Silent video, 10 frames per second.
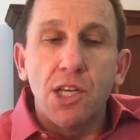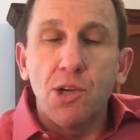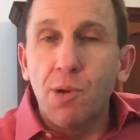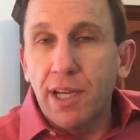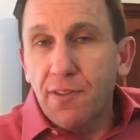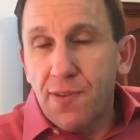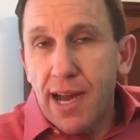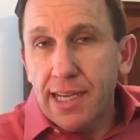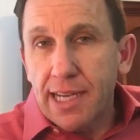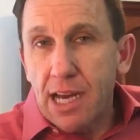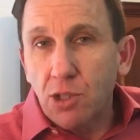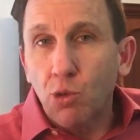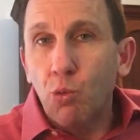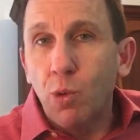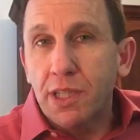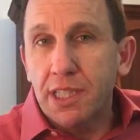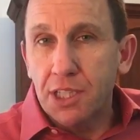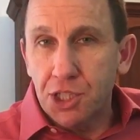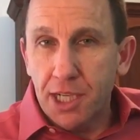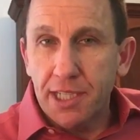you want to find out what the
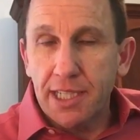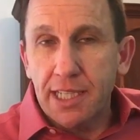agenda